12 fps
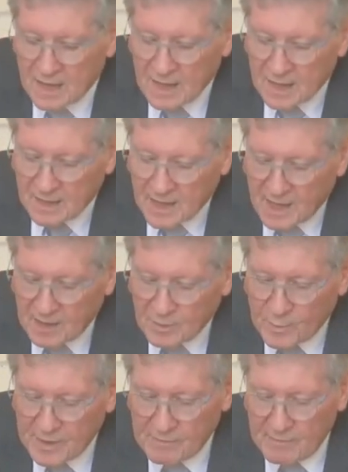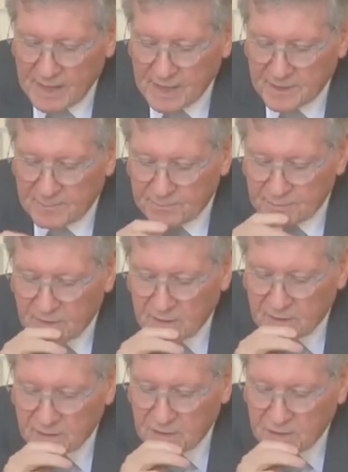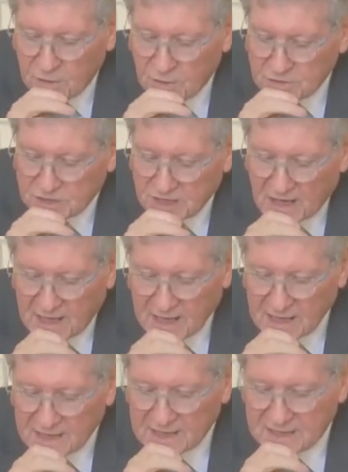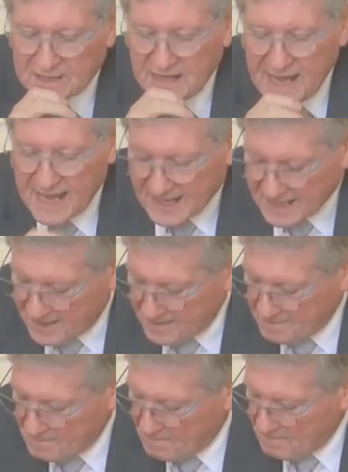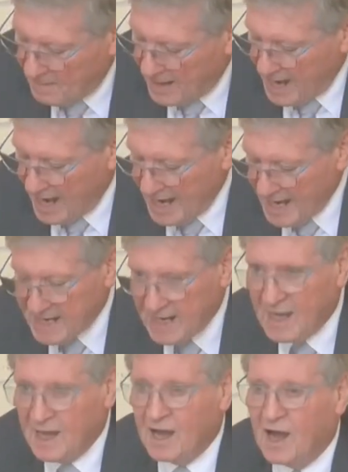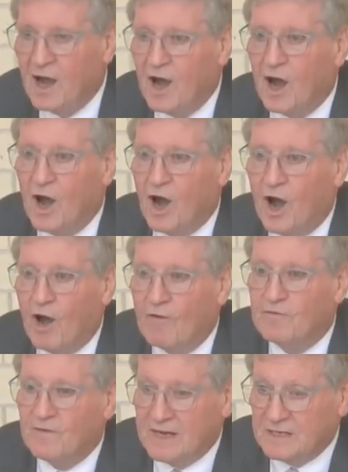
And here we read, you shall take my offering.